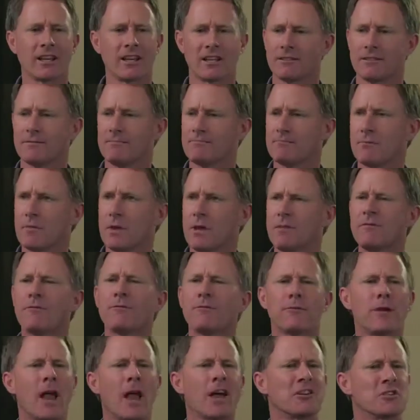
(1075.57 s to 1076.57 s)
it
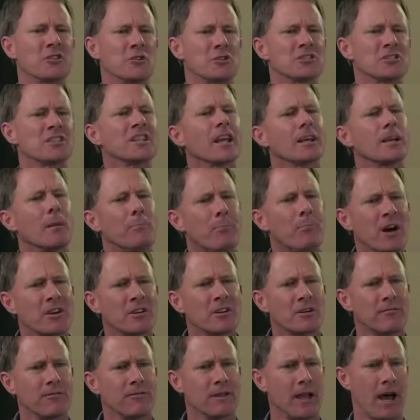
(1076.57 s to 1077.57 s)
flutters like a
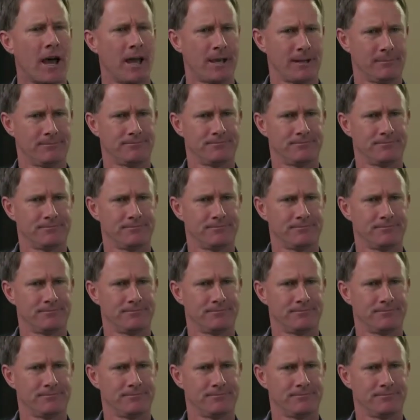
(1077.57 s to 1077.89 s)
butterfly.